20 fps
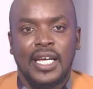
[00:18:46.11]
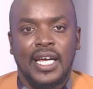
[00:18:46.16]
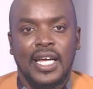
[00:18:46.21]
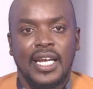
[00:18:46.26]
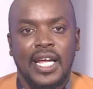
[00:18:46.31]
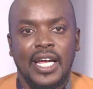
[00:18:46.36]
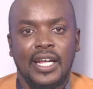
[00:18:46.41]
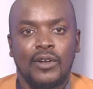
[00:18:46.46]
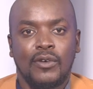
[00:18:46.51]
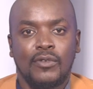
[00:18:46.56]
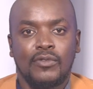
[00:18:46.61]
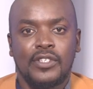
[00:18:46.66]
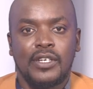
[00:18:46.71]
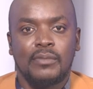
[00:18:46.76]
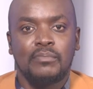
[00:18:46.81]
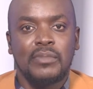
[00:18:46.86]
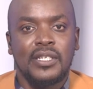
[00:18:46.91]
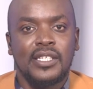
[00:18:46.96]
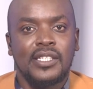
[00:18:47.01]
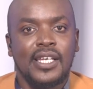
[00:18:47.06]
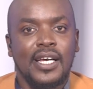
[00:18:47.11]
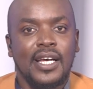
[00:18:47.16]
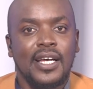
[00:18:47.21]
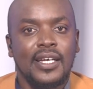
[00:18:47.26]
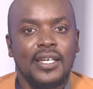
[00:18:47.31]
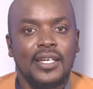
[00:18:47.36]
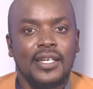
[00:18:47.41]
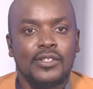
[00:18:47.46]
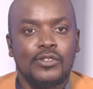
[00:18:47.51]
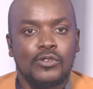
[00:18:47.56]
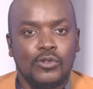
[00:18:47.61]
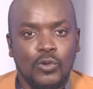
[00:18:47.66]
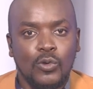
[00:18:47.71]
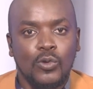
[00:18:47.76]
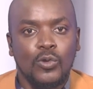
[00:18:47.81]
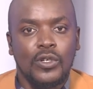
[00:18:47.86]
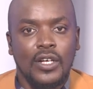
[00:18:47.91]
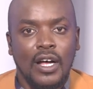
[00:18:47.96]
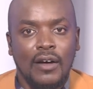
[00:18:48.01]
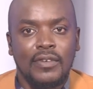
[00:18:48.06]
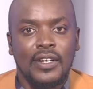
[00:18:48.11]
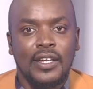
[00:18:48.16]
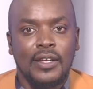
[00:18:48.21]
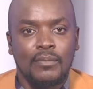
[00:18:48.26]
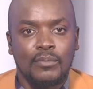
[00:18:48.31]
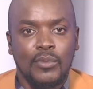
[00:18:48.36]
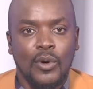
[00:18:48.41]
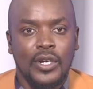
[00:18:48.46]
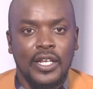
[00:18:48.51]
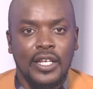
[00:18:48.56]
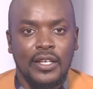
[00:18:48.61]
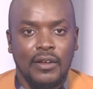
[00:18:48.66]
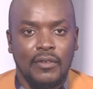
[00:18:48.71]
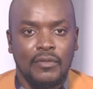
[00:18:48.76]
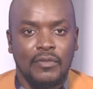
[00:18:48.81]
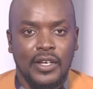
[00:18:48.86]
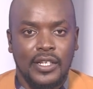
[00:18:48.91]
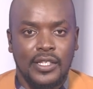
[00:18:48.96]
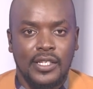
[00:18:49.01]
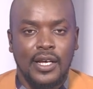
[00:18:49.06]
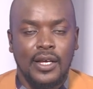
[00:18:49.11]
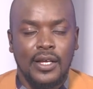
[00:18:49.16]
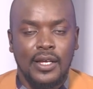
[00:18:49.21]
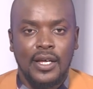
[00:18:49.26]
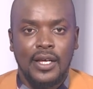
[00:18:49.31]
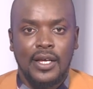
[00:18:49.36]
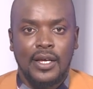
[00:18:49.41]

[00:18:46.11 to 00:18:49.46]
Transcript: and head of Tembisa School Governing Body Victor